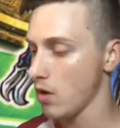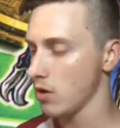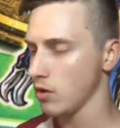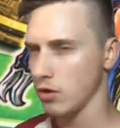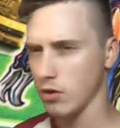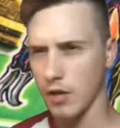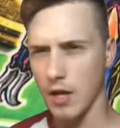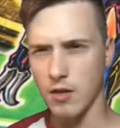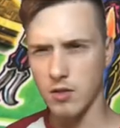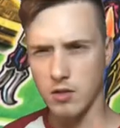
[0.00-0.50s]

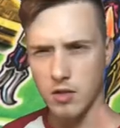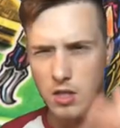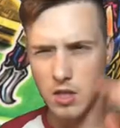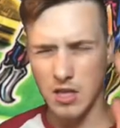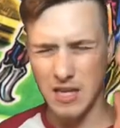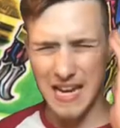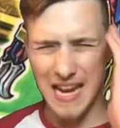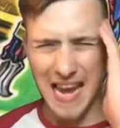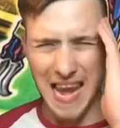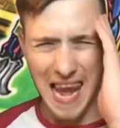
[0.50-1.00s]

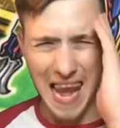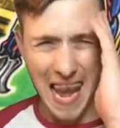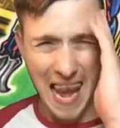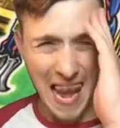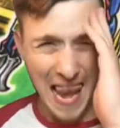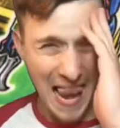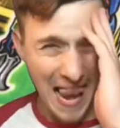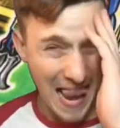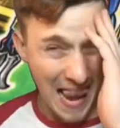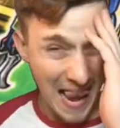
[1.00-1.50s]

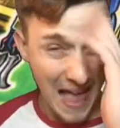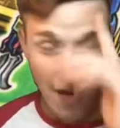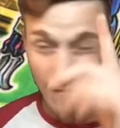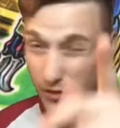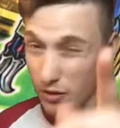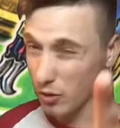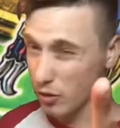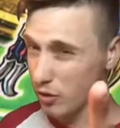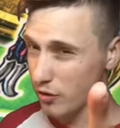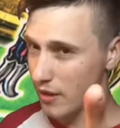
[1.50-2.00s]
2011
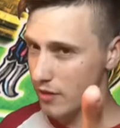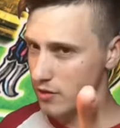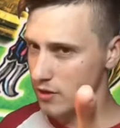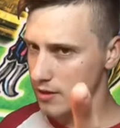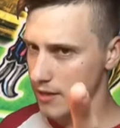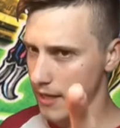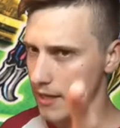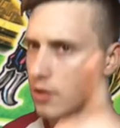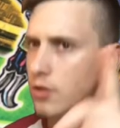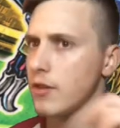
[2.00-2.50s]
or
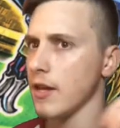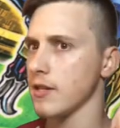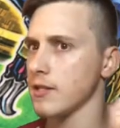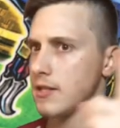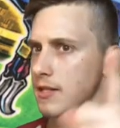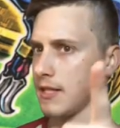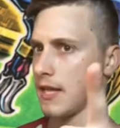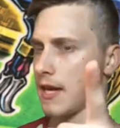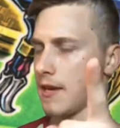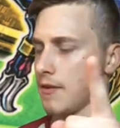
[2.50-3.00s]
2010,
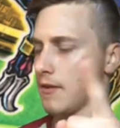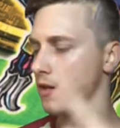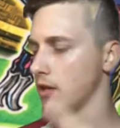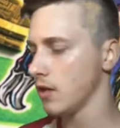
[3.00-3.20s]
2010.